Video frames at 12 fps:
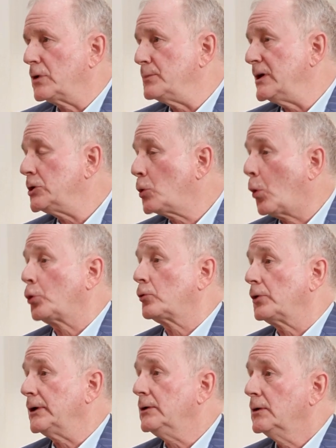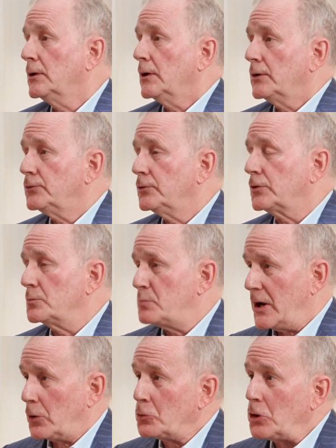We meet quarterly to
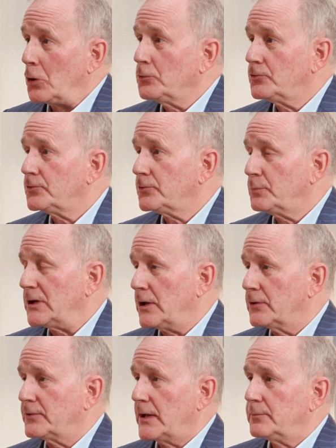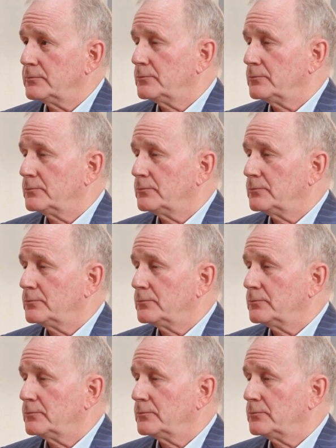compare notes, because